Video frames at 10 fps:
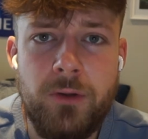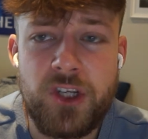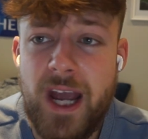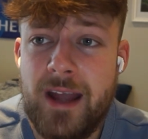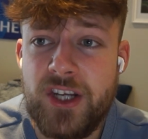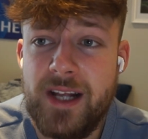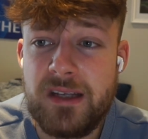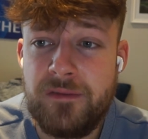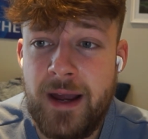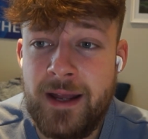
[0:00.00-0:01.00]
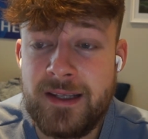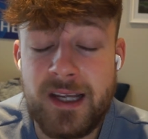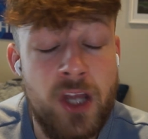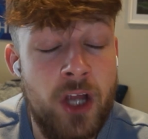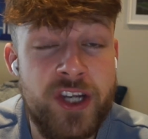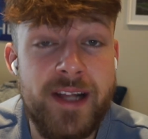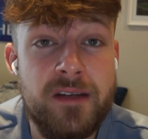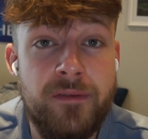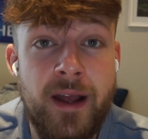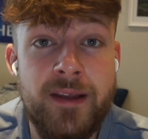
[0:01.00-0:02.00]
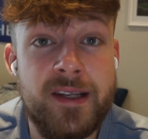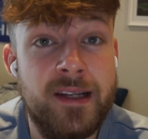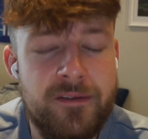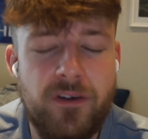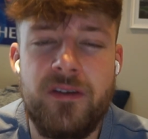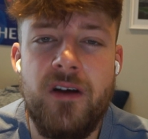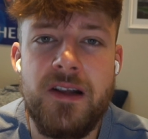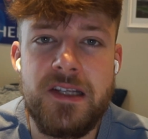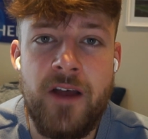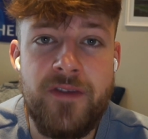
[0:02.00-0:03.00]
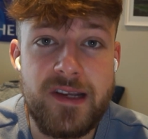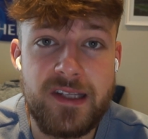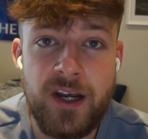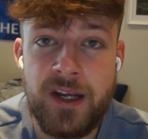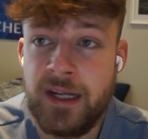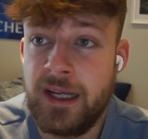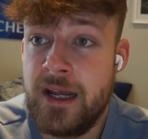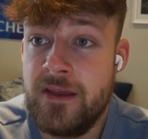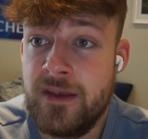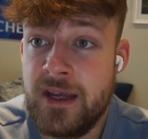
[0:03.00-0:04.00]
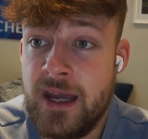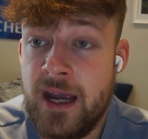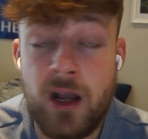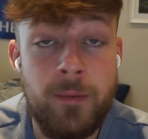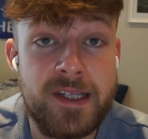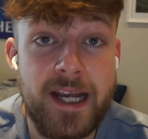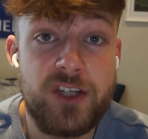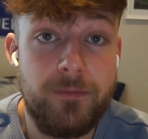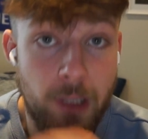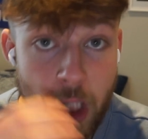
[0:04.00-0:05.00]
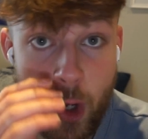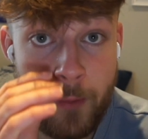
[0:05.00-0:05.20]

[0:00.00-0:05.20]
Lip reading: But yeah, Chelsea fans, non-Chelsea fans, leave your thoughts on this signing in the comment section below.